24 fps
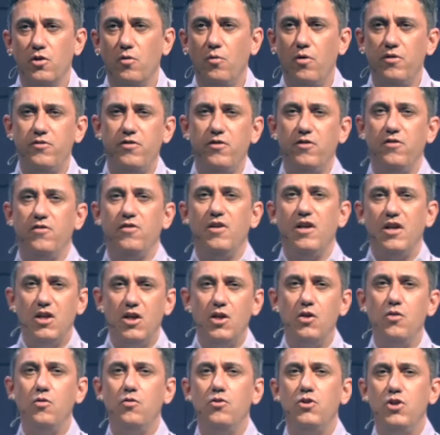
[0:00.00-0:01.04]
It wasn't as
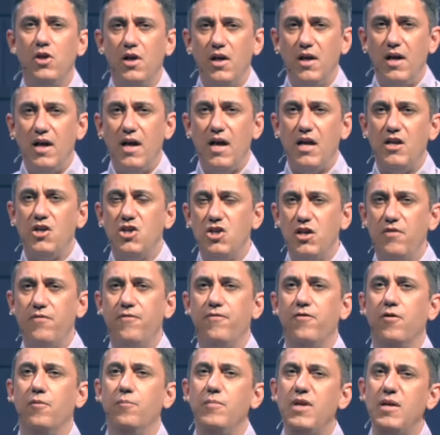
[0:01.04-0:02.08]
huge a shift
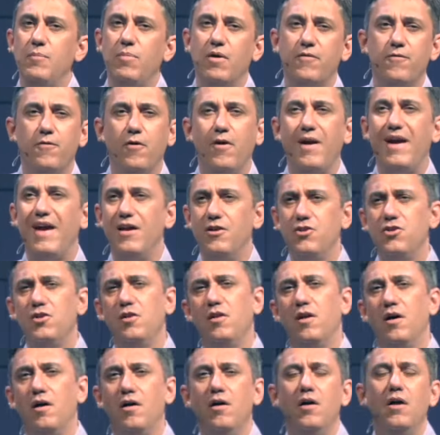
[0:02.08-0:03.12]
for me, but for
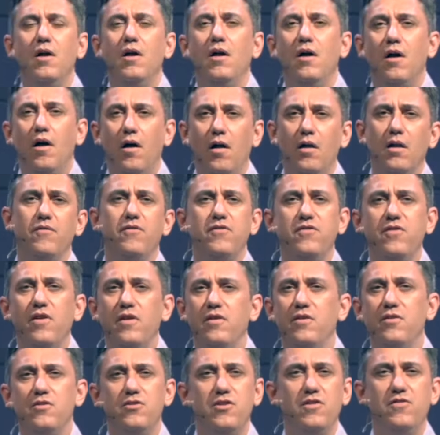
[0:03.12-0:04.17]
Angela, all of a
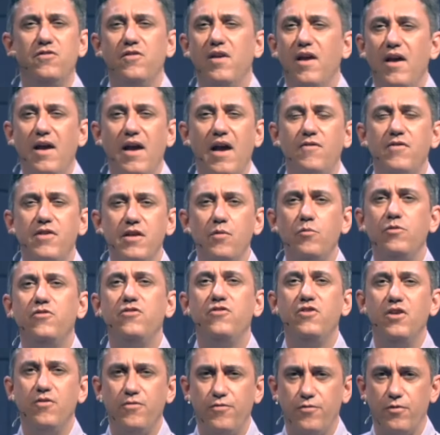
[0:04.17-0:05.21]
sudden, just everything was
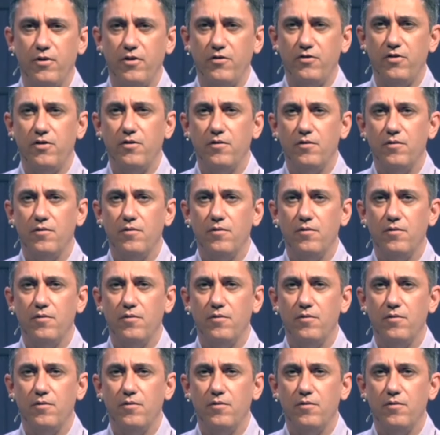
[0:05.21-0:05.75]
different.